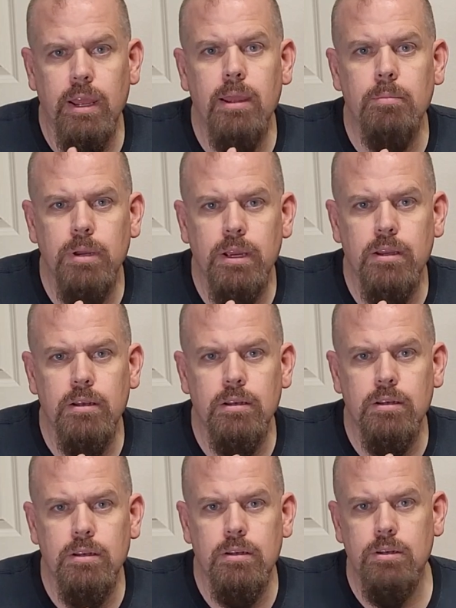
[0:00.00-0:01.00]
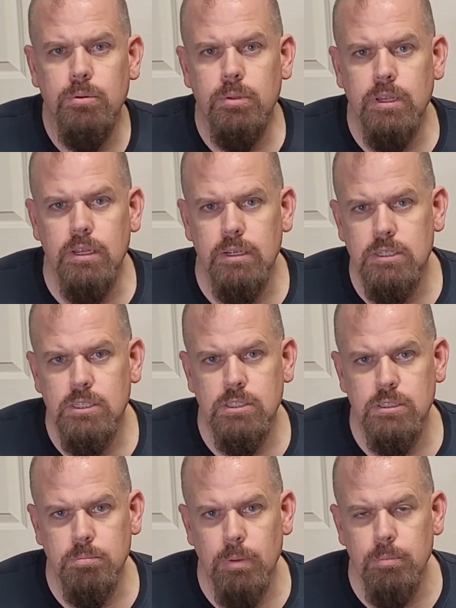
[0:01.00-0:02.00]
Hey man, do
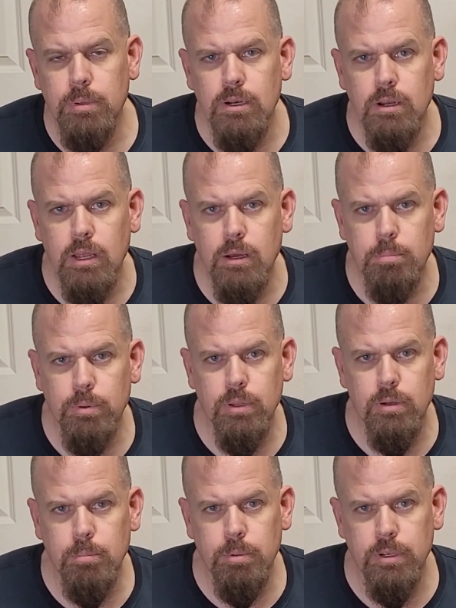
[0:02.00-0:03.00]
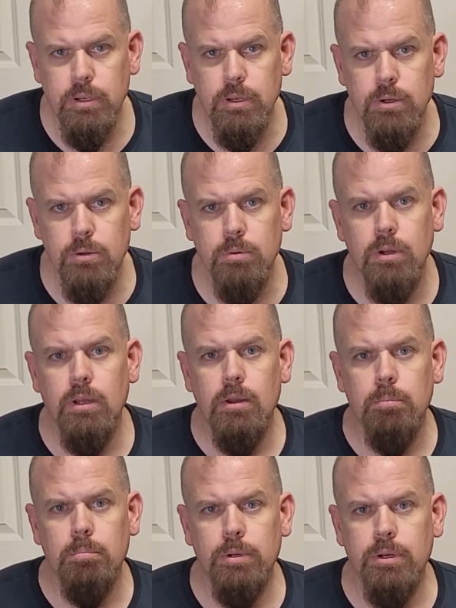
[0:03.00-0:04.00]
this. Maybe it'll help a little bit, you know.
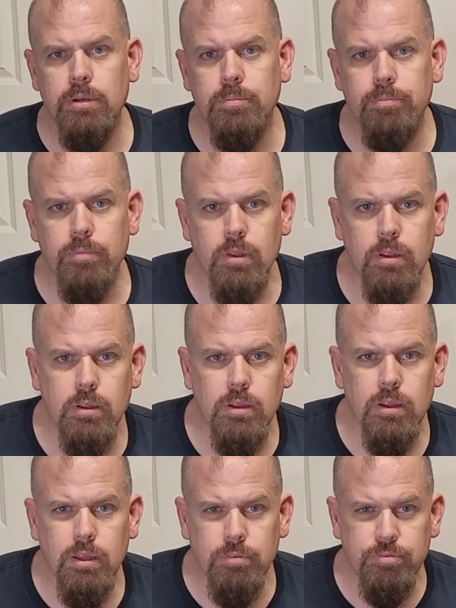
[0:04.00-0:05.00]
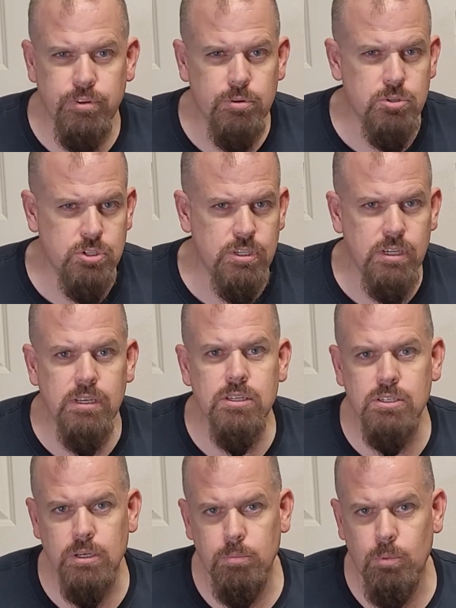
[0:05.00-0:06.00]
But if you see
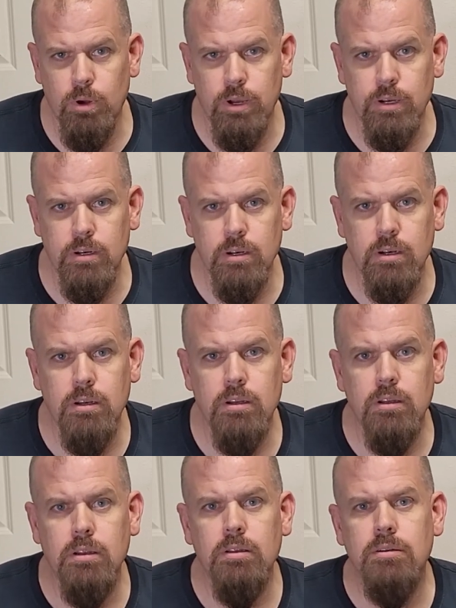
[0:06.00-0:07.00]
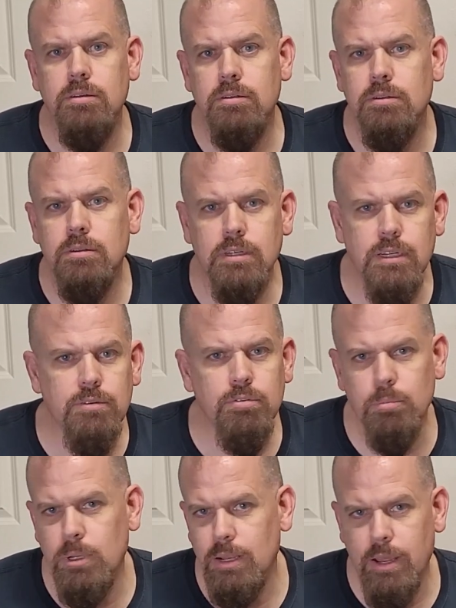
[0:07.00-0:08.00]
someone, give
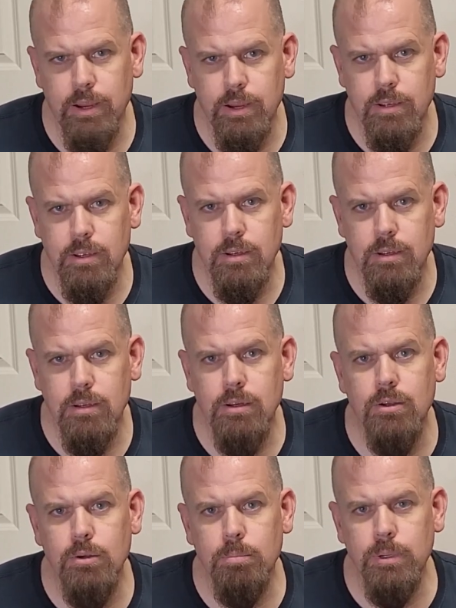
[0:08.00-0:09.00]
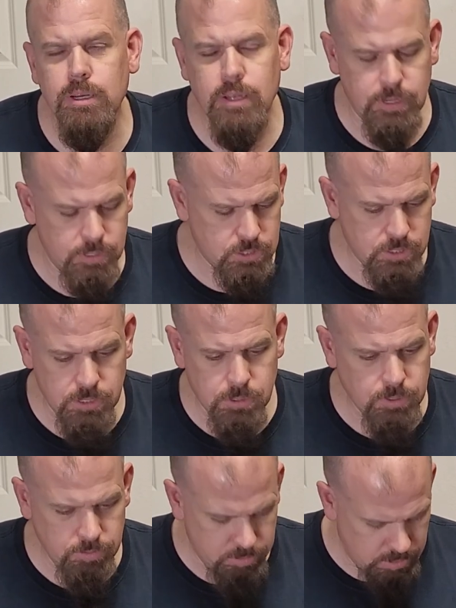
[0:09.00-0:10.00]
them a like. You know, be nice. You
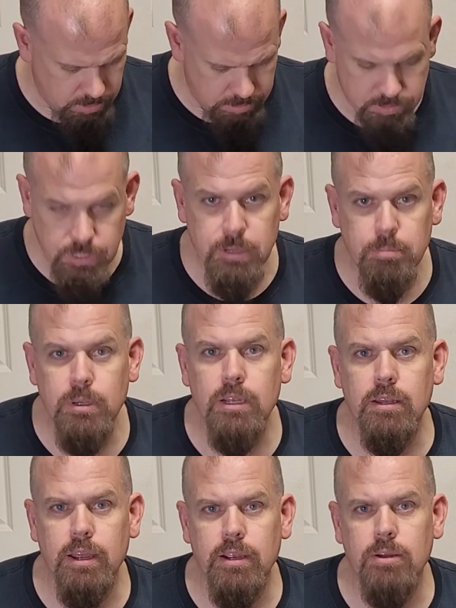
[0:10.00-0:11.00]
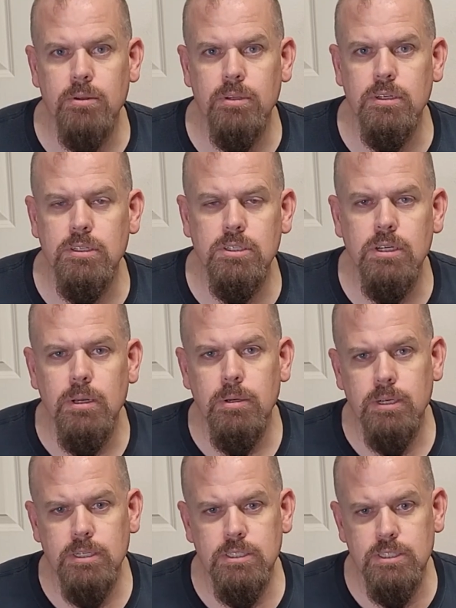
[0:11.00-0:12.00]
don't even have to give me a like on this,
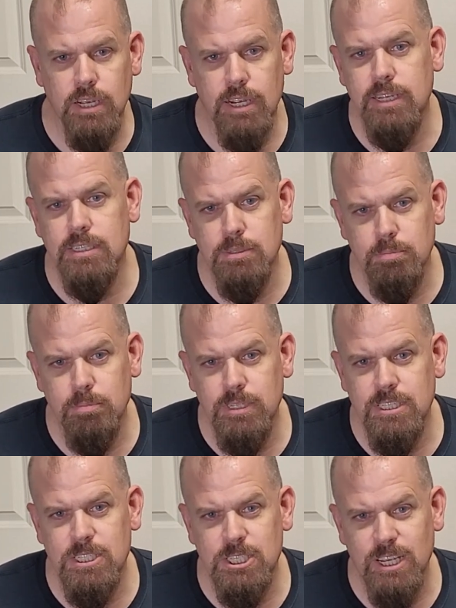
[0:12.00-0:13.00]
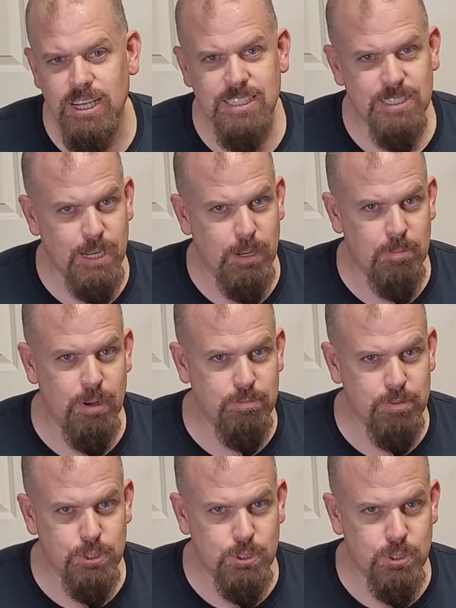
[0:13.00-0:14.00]
because I got some dislikes. I'm
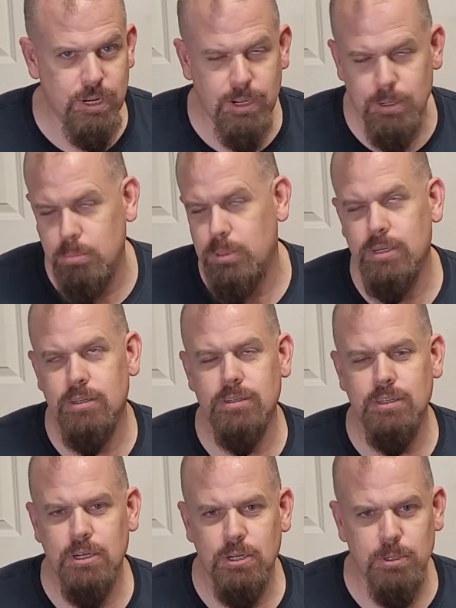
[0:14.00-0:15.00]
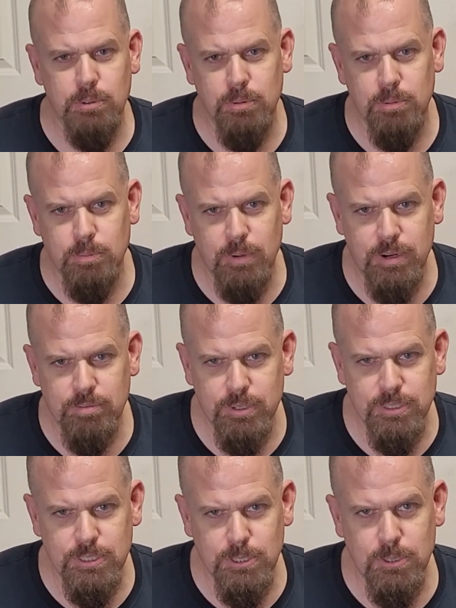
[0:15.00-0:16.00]
not sure how, but you know, whatever.
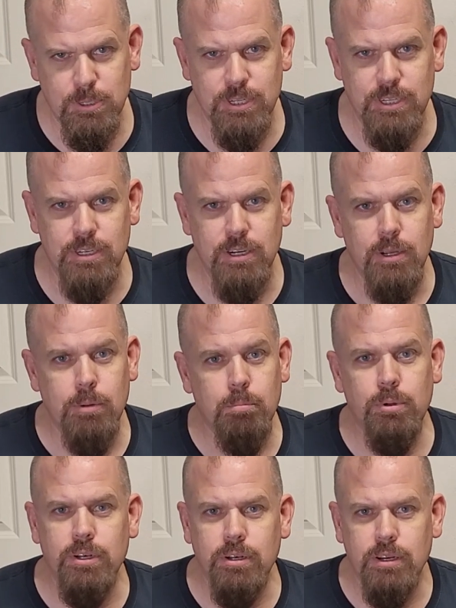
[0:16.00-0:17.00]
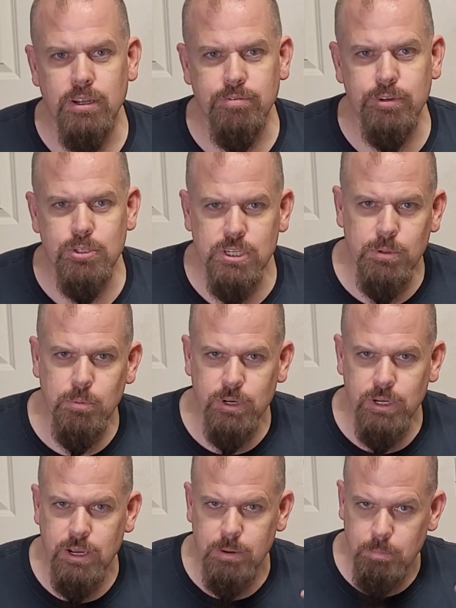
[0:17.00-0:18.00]
It's all good. But if you see
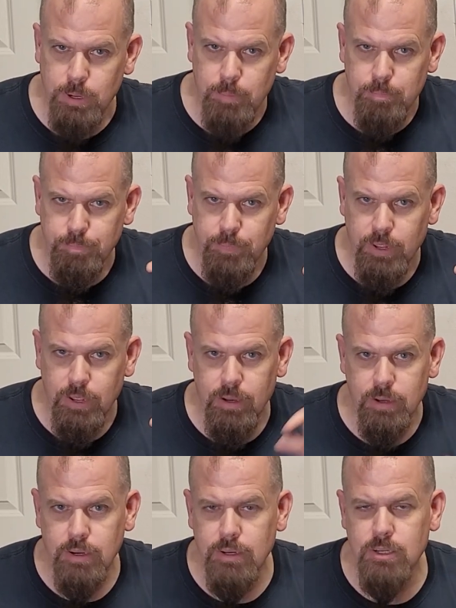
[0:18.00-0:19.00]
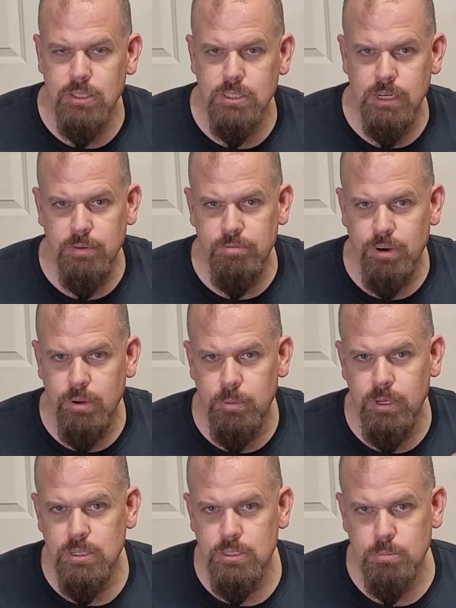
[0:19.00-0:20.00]
one come up and he doesn't have very
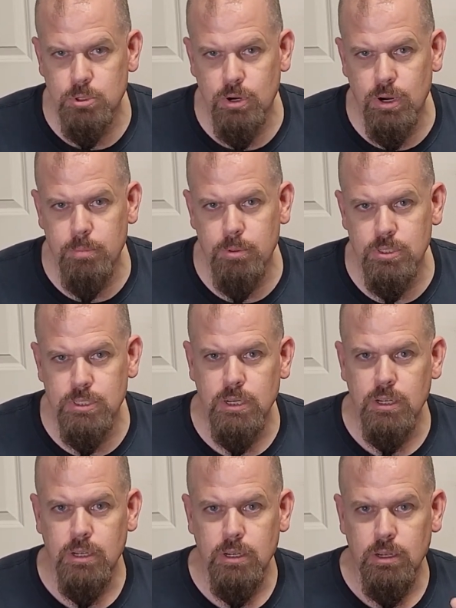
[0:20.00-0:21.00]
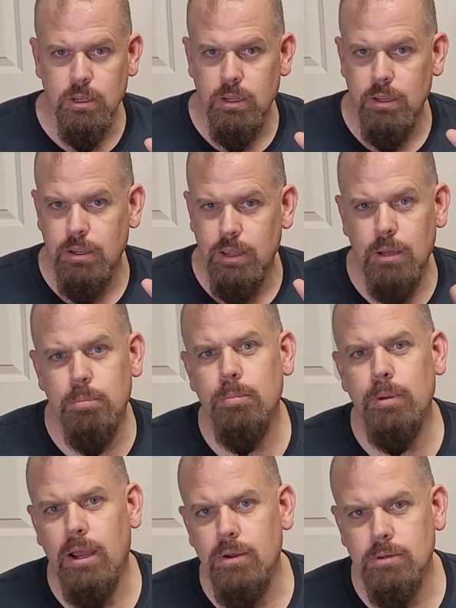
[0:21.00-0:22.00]
many subscribers, help
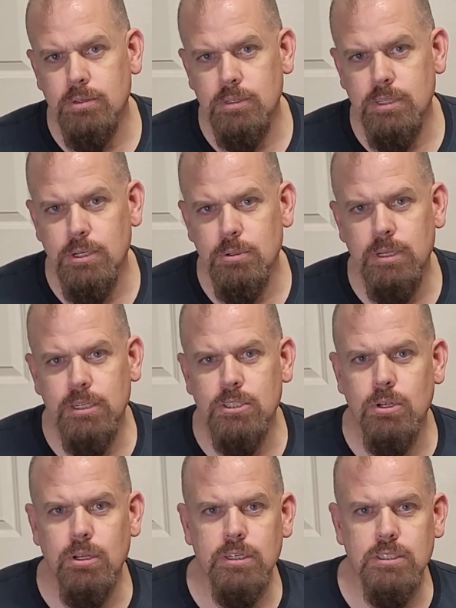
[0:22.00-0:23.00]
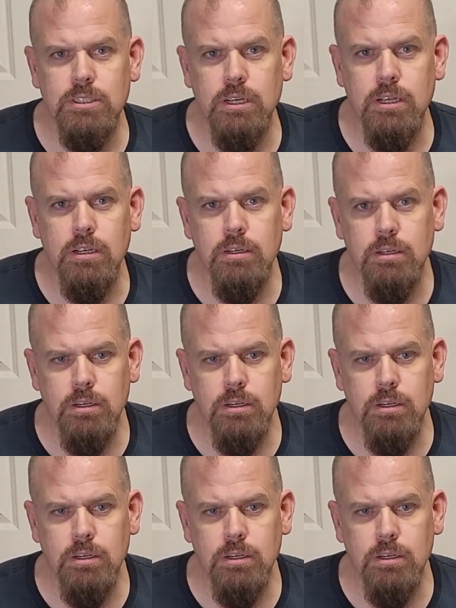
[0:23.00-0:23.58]
him out. You know, that's all I say.